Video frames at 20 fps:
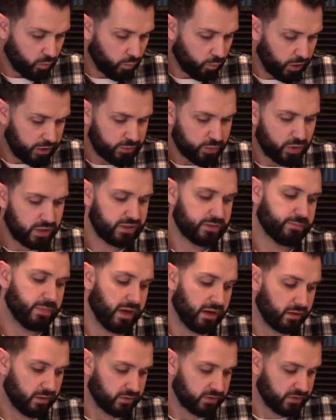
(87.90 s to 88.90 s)
Which one is
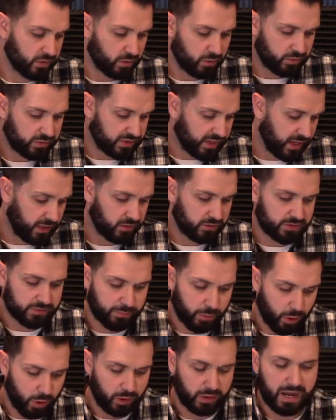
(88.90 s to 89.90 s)
better? So Scala,
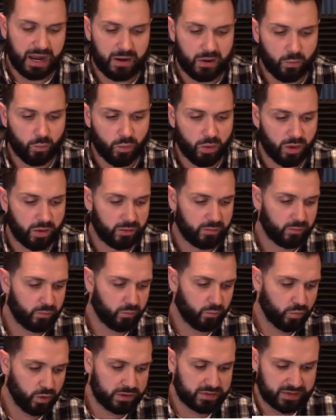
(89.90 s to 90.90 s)
Spark, what
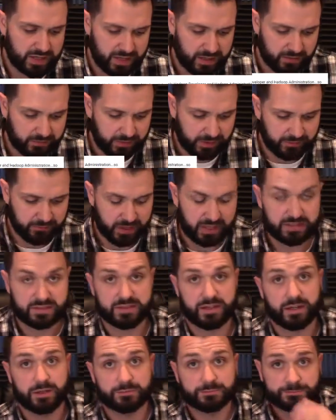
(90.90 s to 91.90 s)
is kind of the
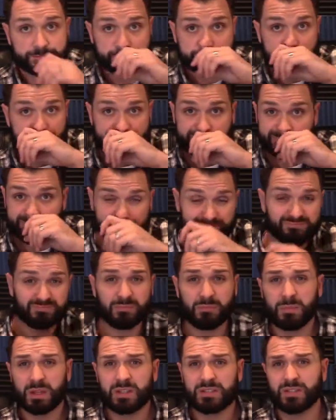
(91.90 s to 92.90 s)
advice there?"
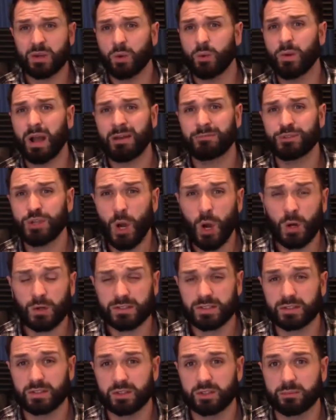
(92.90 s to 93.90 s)
So I've
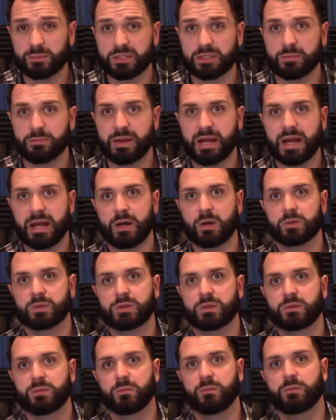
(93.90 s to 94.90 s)
talked a little bit about,
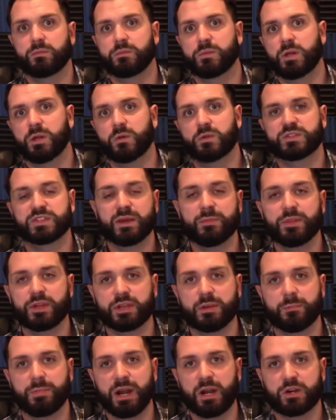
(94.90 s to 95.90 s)
some of the
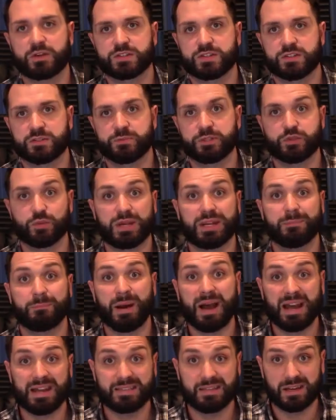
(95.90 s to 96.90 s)
comparisons between
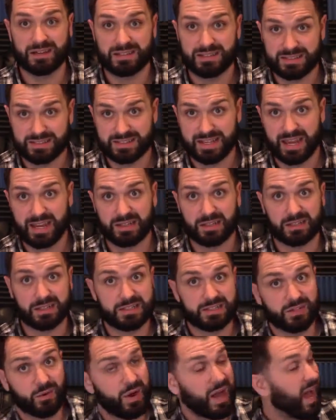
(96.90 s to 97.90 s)
Python and Scala.
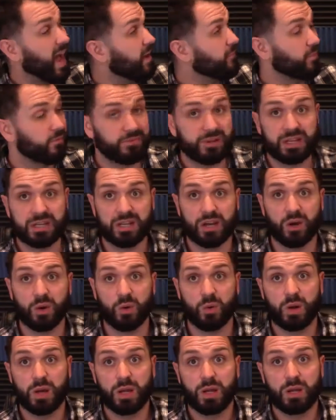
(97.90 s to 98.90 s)
And so I have a
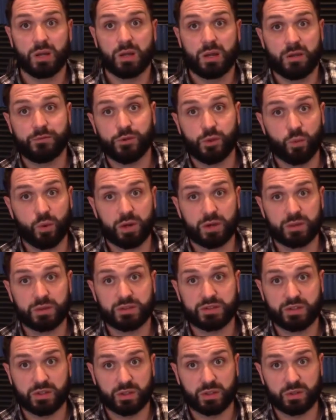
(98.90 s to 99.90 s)
video if you
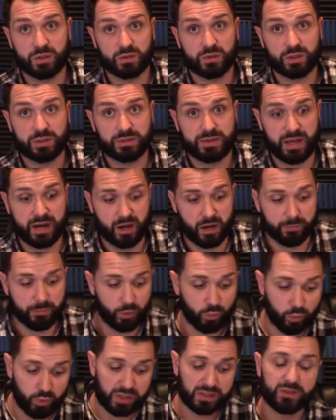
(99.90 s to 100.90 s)
wanted to look there,
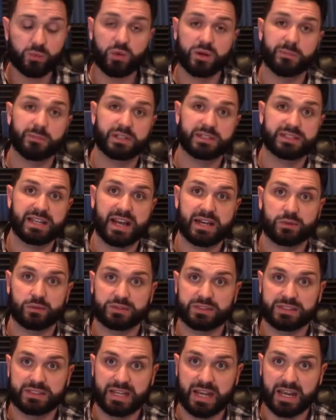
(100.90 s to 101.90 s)
but really what I'm going to tackle
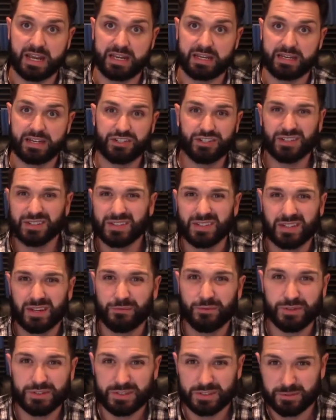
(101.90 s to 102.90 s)
today is just the
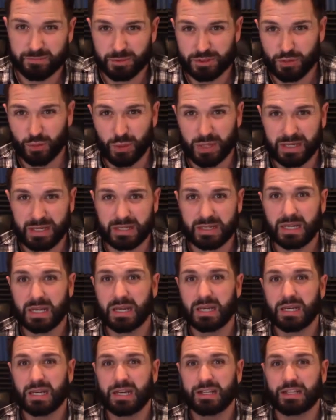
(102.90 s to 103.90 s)
differences between
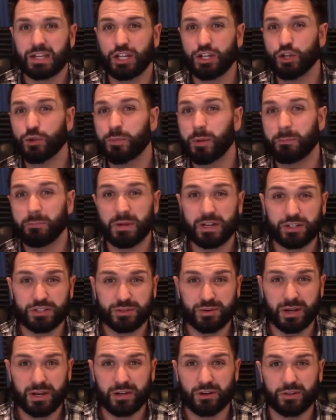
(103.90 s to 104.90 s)
the Hadoop
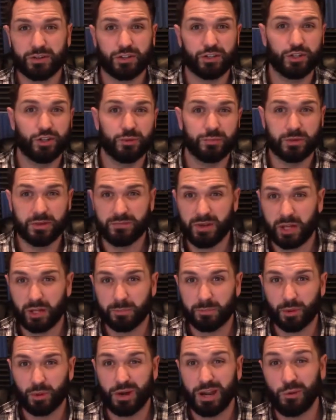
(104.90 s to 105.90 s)
administrator and the Hadoop
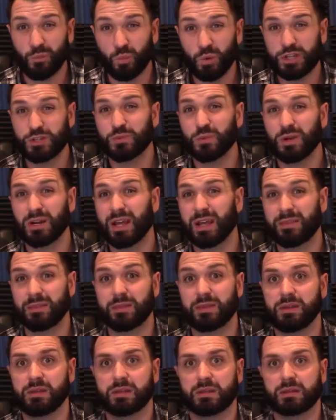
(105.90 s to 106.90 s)
developer, and which one I
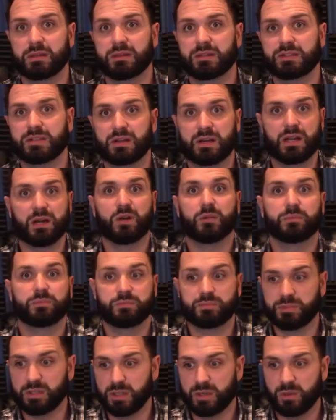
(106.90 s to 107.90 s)
think is going to
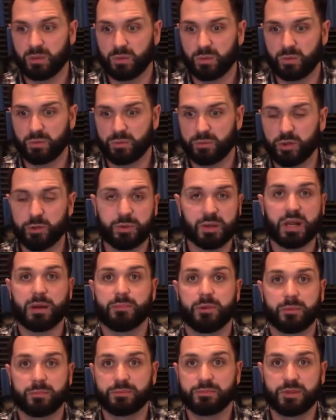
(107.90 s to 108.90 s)
help, you
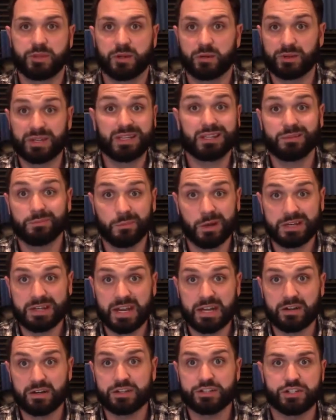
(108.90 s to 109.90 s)
become a
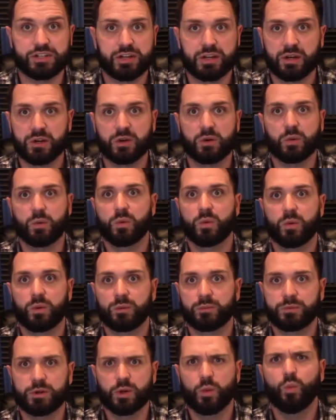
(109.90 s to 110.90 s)
data engineer,
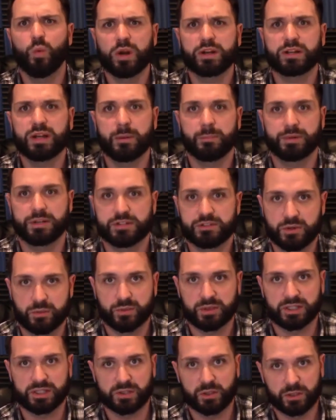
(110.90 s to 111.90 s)
or, what companies are
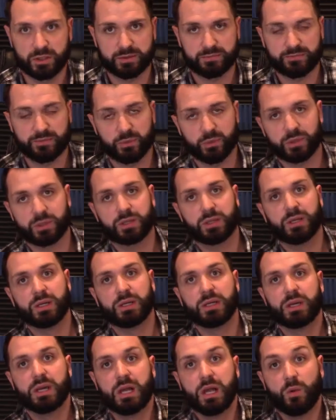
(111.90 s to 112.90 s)
really looking for.
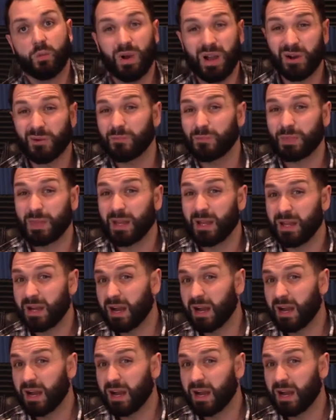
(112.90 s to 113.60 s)
Well,